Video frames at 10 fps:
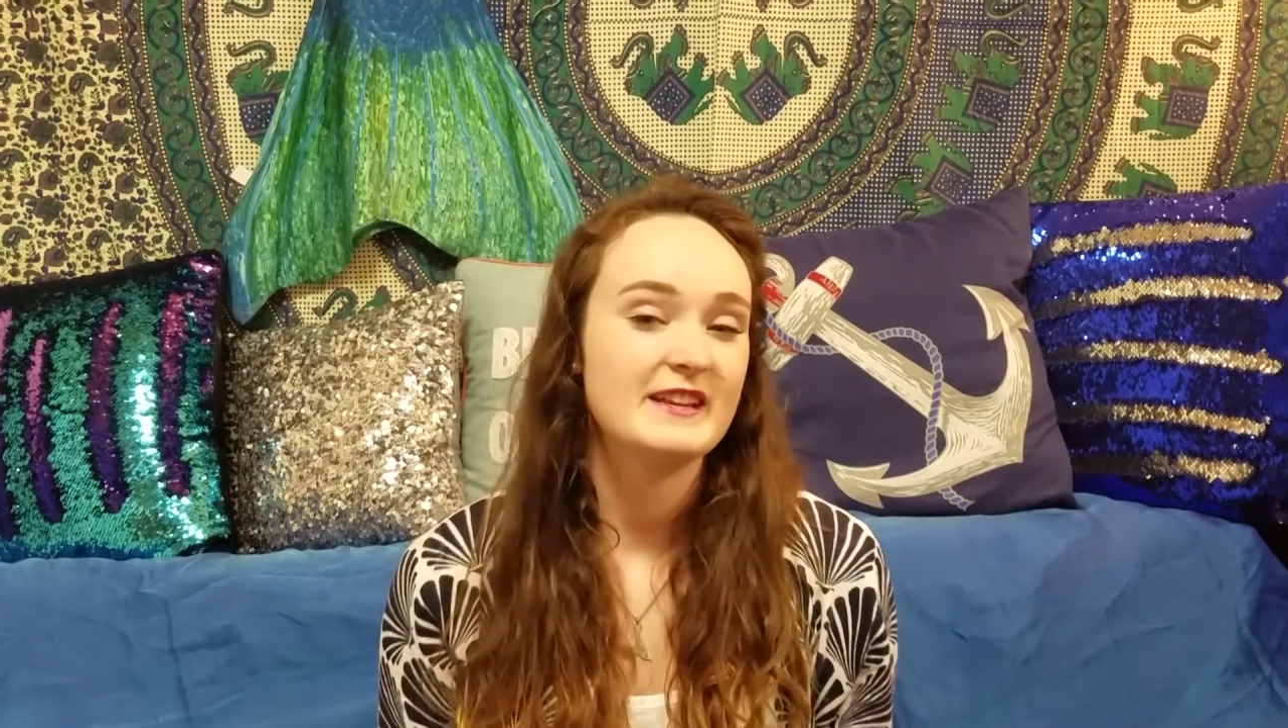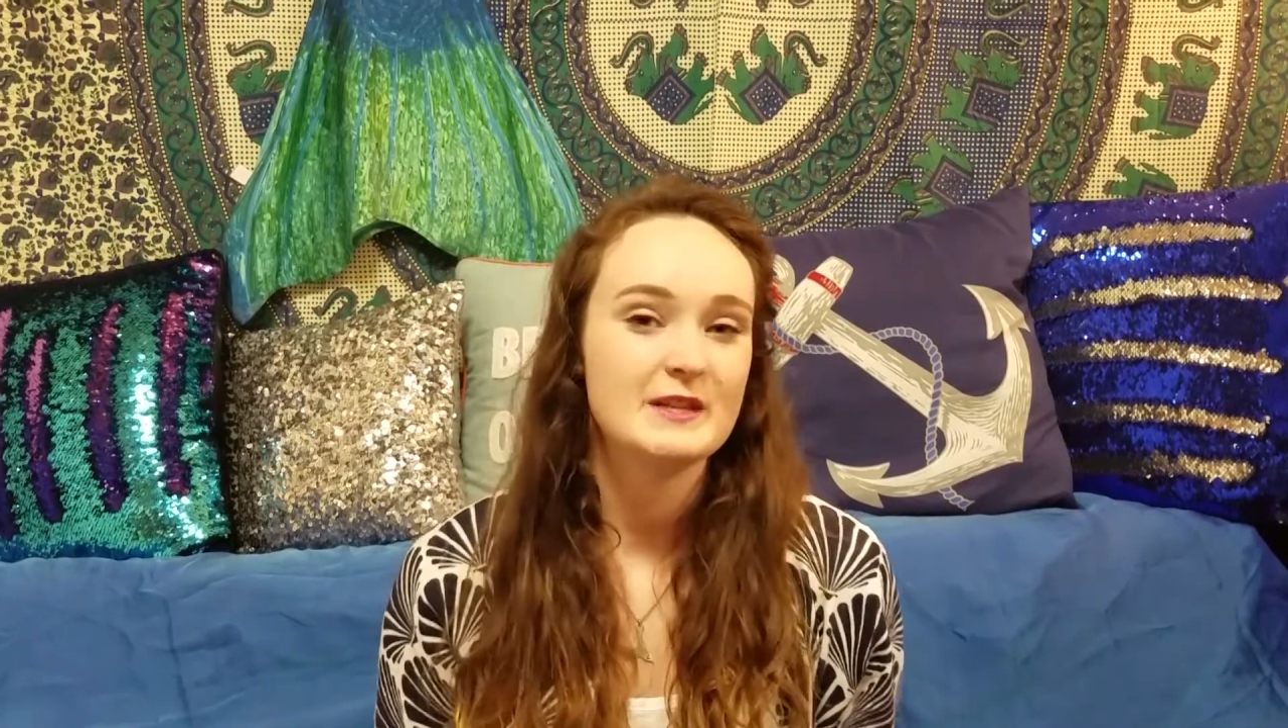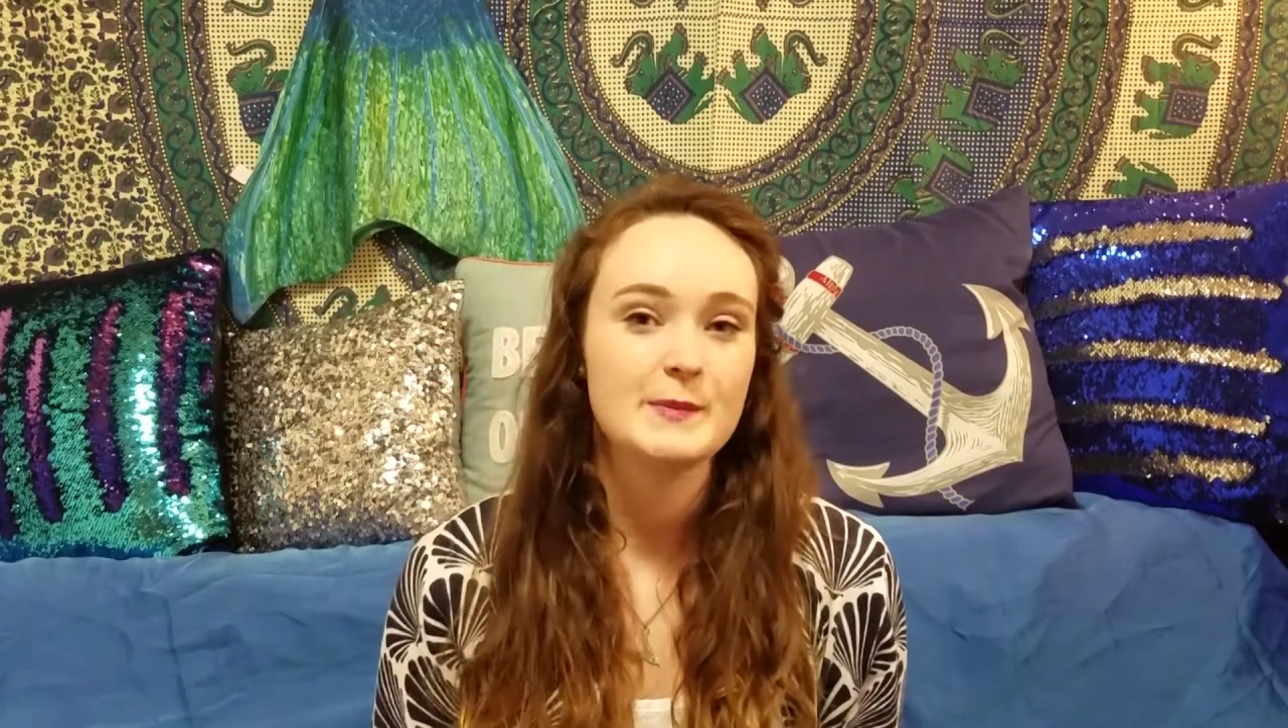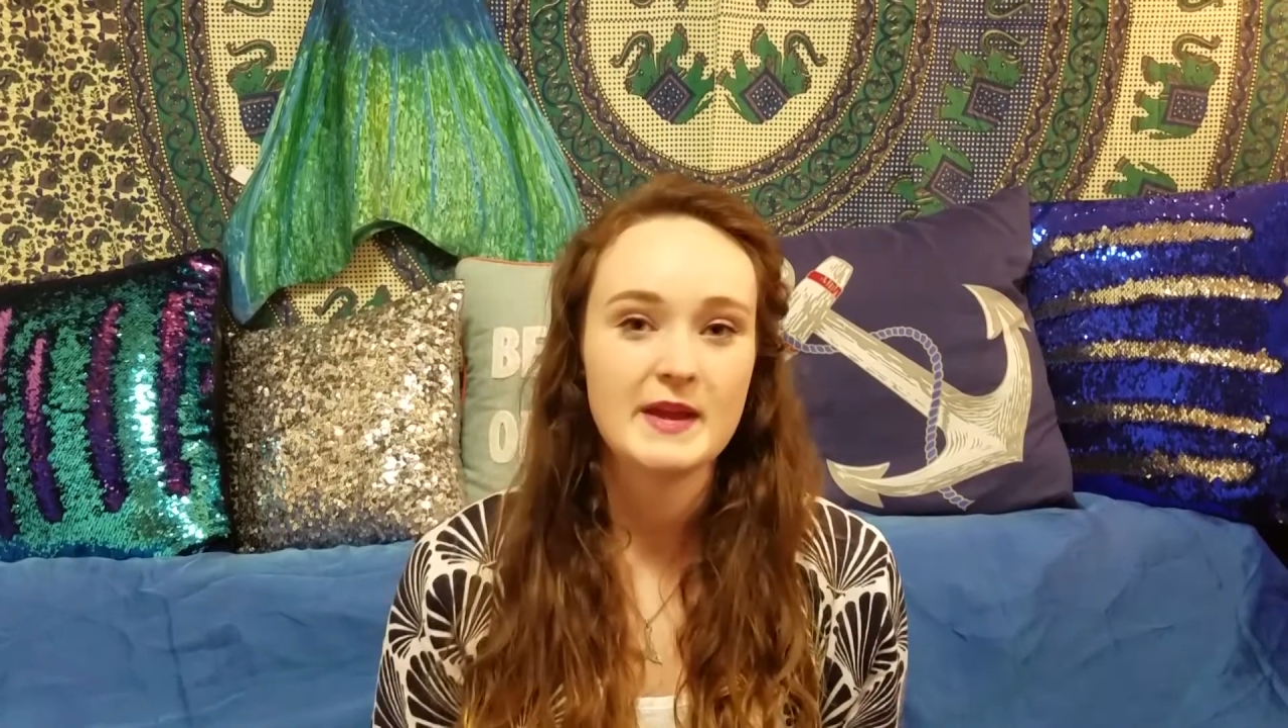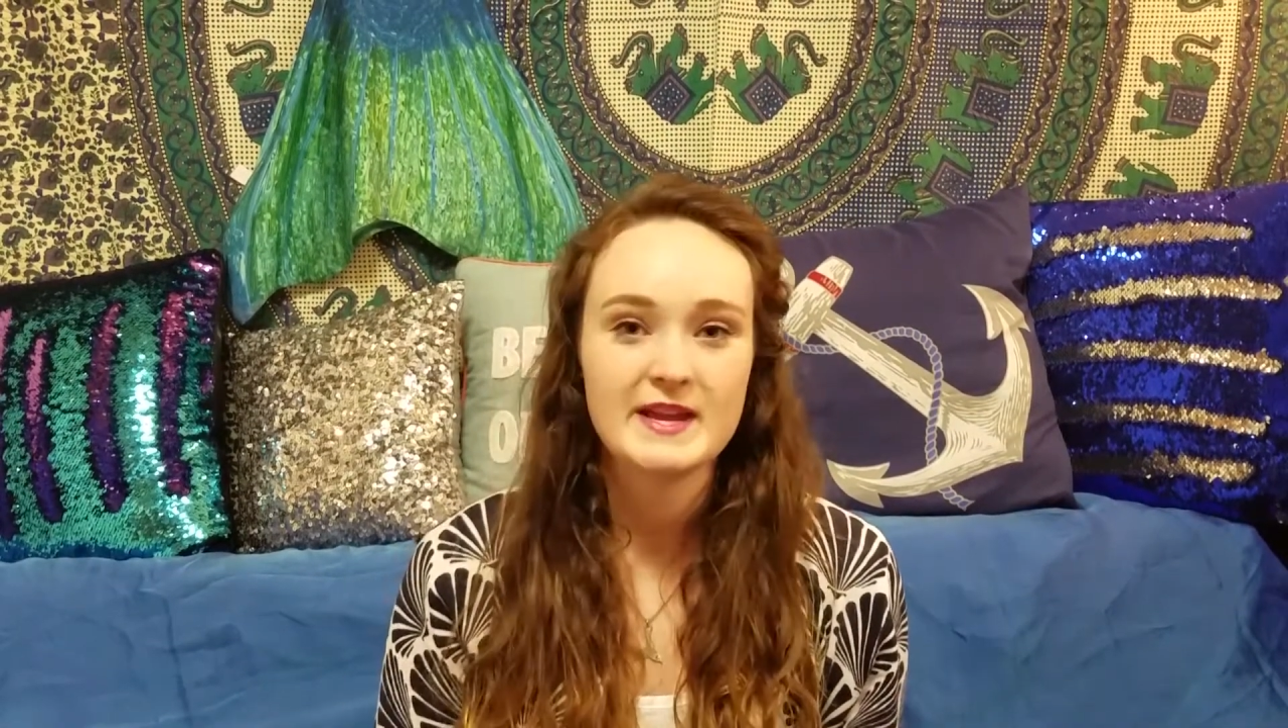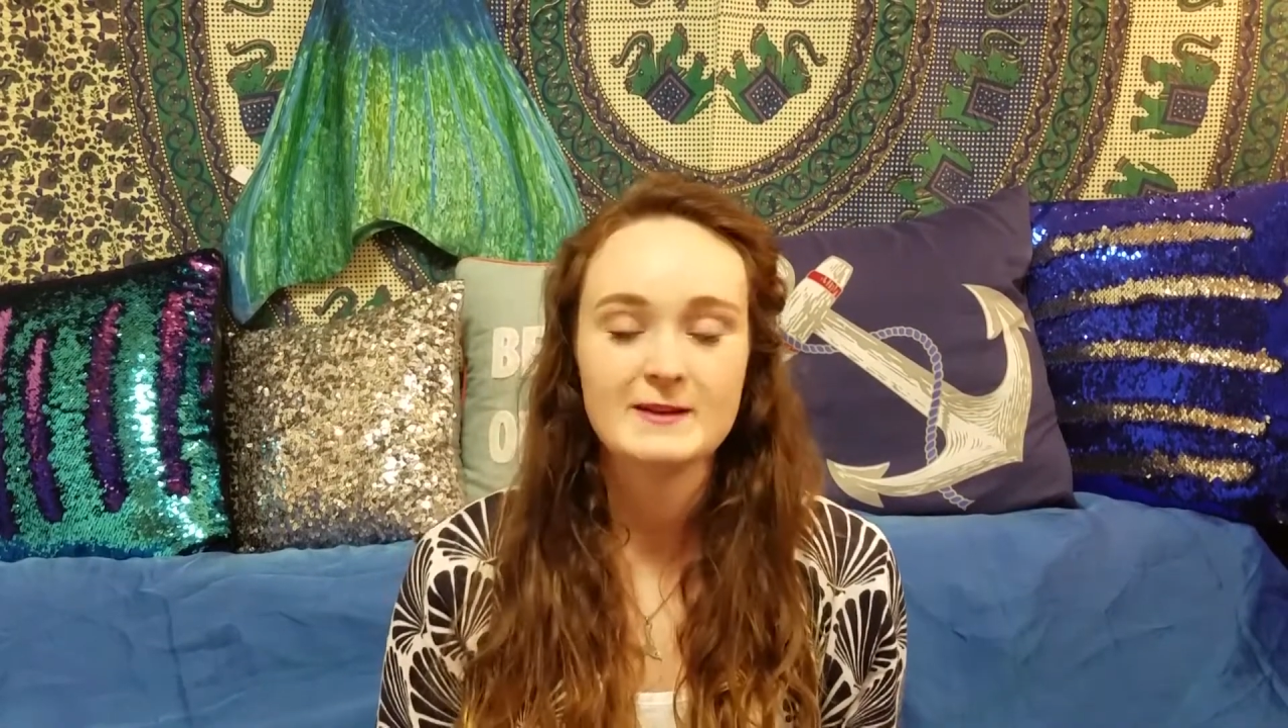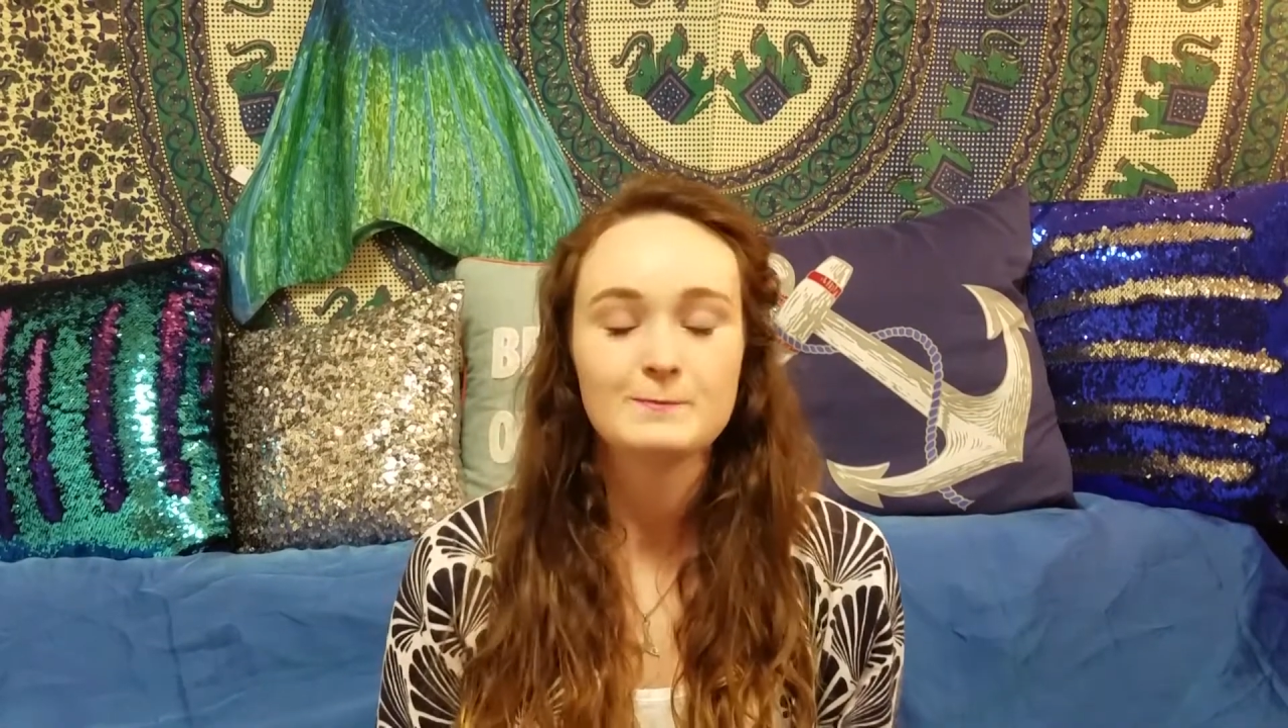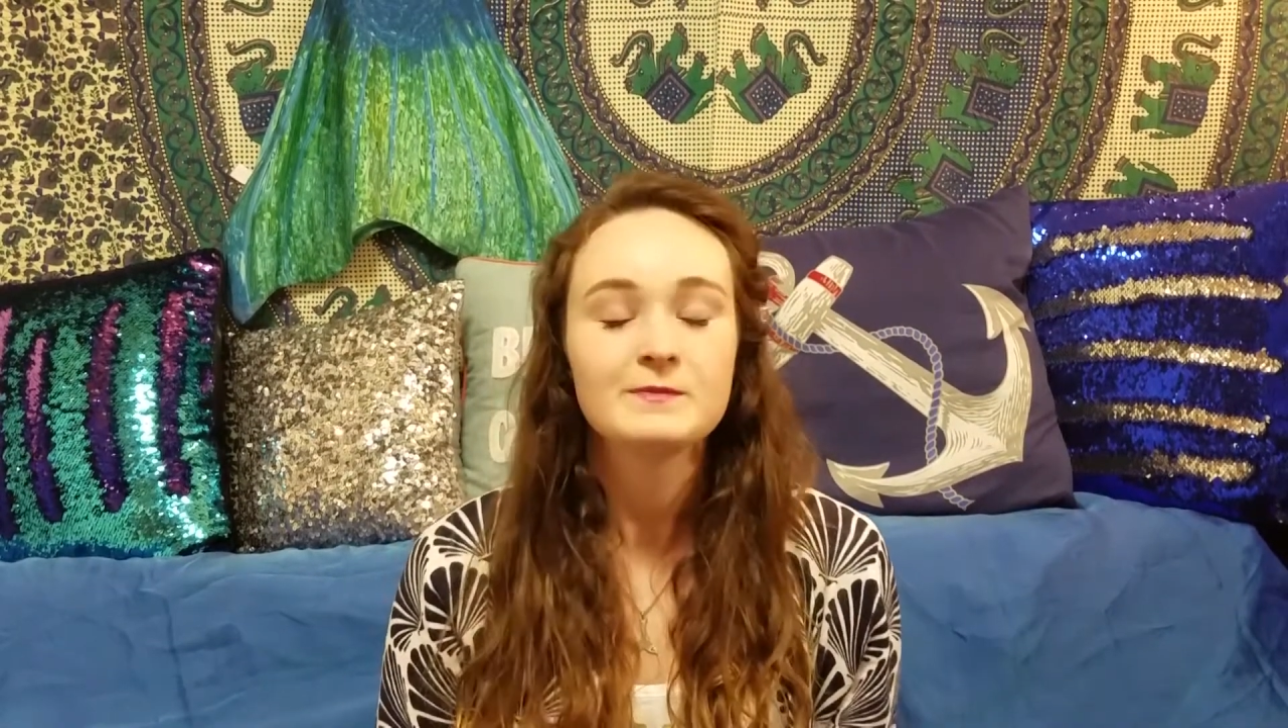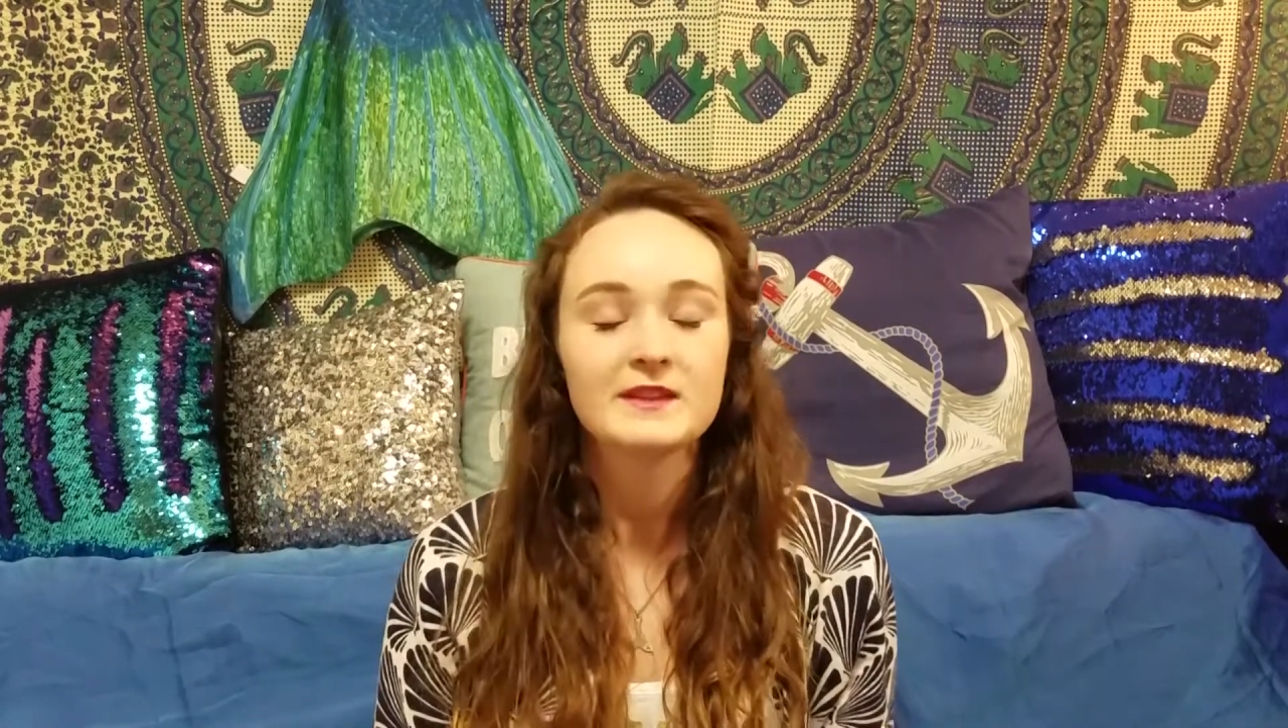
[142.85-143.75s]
and the pain.